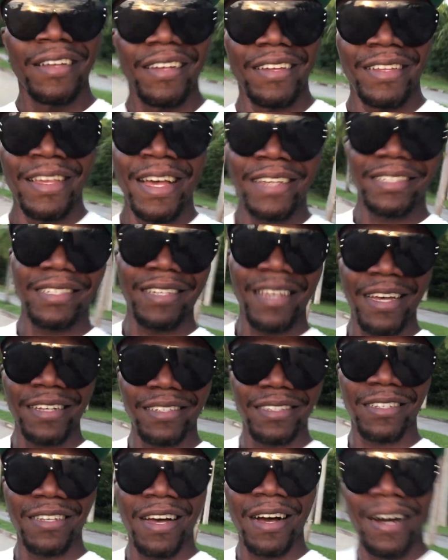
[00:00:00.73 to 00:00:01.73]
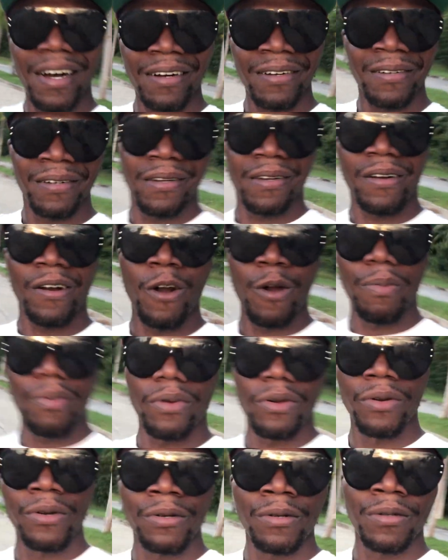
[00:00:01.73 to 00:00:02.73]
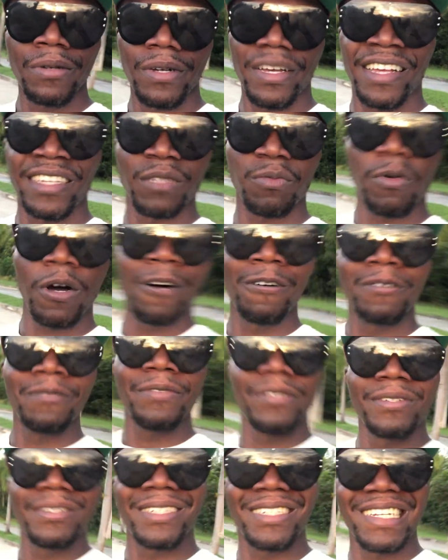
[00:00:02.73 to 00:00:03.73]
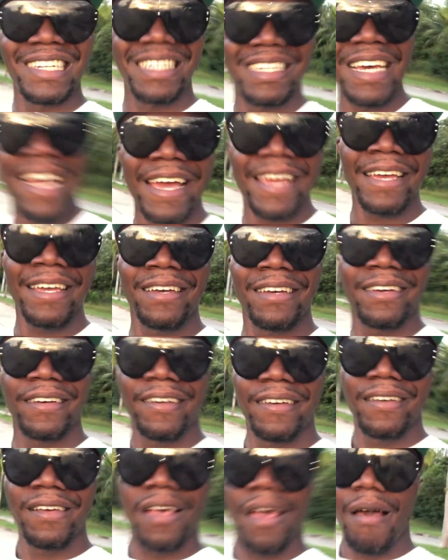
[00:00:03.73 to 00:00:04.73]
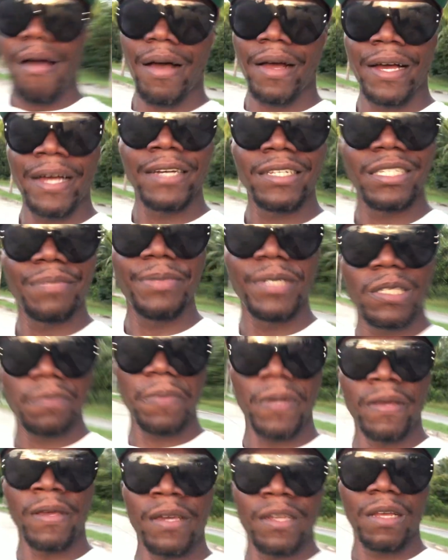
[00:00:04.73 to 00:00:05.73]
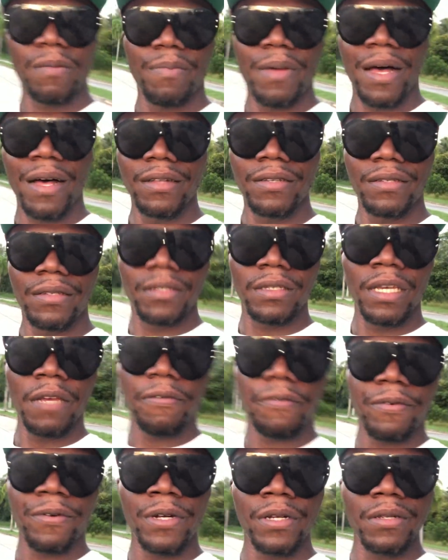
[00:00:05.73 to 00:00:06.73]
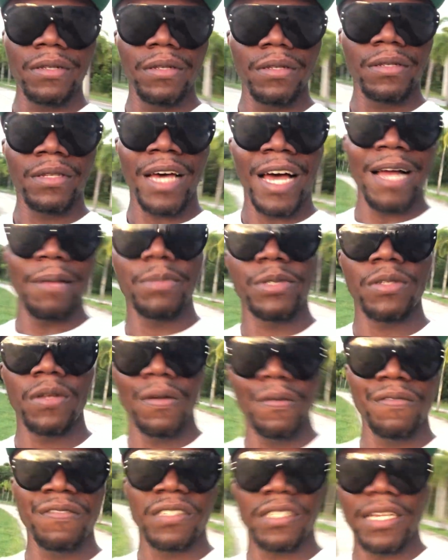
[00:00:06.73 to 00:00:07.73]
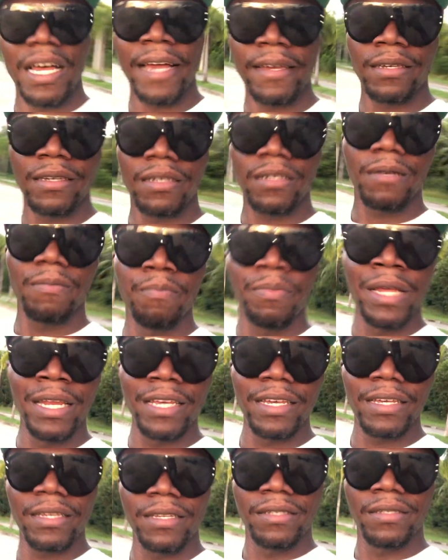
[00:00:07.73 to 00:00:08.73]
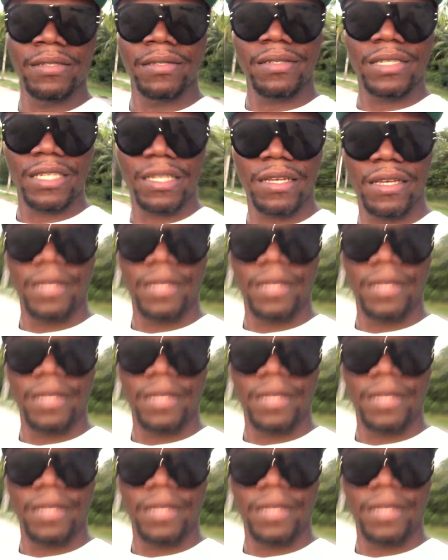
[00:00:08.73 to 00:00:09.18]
Yes, y'all. Hope all is well with you today. I'm going to be speaking about different types of psychic abilities.